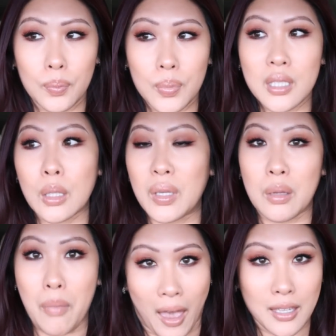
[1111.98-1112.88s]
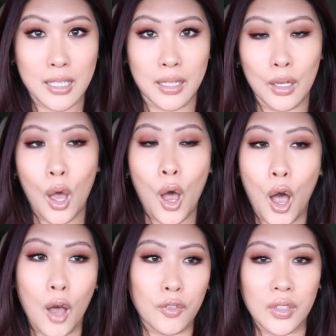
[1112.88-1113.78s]
sleeping mask
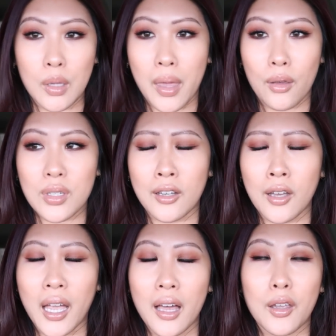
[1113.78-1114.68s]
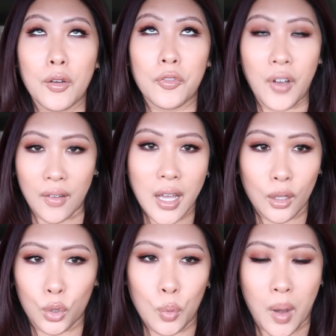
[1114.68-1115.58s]
off of eBay. There was like, I got like a
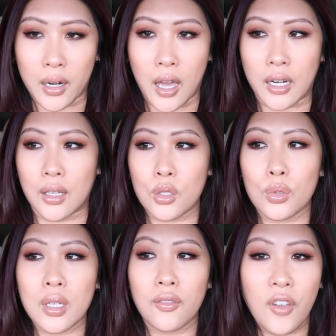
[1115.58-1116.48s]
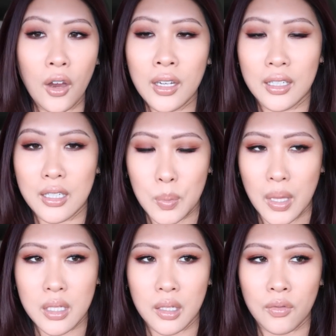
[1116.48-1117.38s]
$5 coupon on it. So it was like very
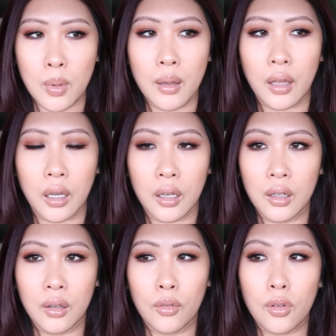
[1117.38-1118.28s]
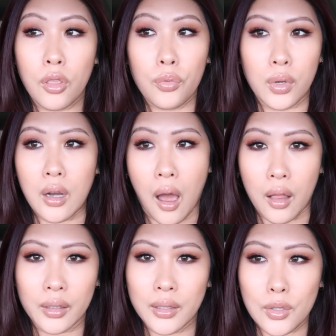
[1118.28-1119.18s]
inexpensive. It was probably like
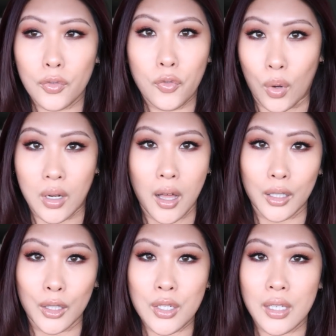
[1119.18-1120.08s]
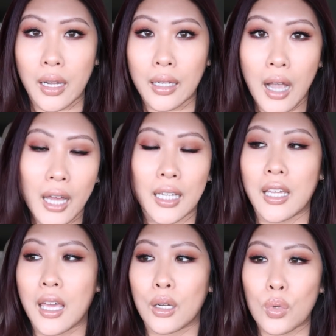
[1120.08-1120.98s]
$3 or $4 and I got
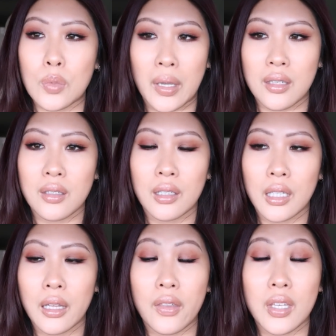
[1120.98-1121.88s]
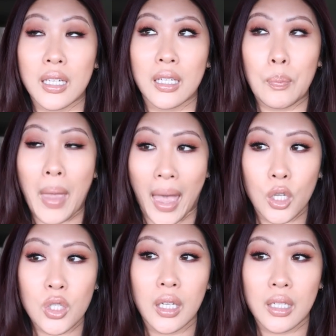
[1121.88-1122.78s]
it and it was basically like the
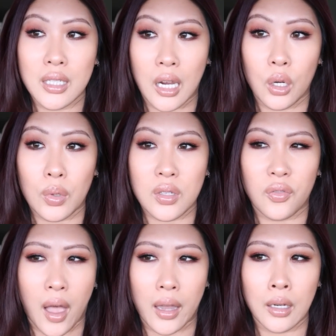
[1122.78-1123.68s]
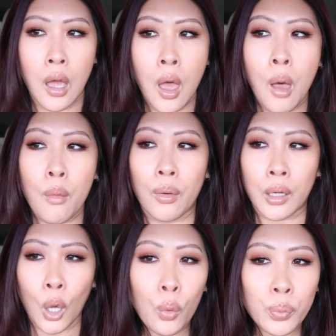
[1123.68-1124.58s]
packaging container was fine. But when
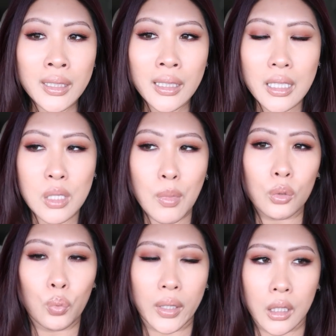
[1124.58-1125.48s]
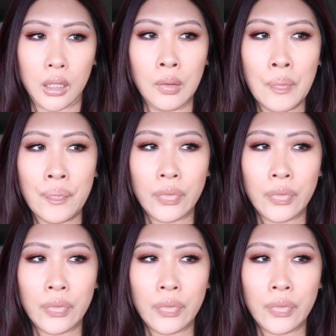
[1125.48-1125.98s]
I opened it, it smelled weird.